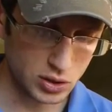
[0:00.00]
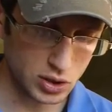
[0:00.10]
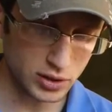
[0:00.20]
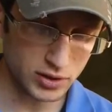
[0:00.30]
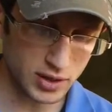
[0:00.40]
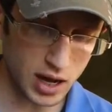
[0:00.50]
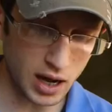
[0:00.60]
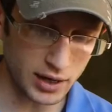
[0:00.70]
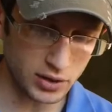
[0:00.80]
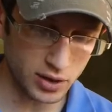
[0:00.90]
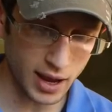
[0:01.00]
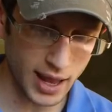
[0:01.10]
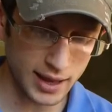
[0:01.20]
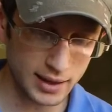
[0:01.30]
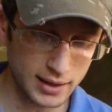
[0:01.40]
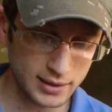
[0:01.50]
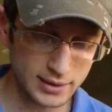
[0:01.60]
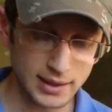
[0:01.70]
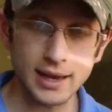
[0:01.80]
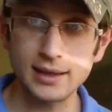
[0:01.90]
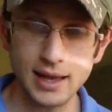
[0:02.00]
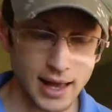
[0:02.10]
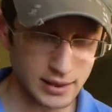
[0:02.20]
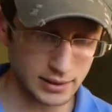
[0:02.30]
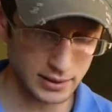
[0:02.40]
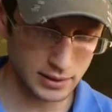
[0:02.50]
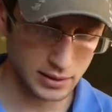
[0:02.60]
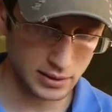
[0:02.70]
Just nod your head, say yes.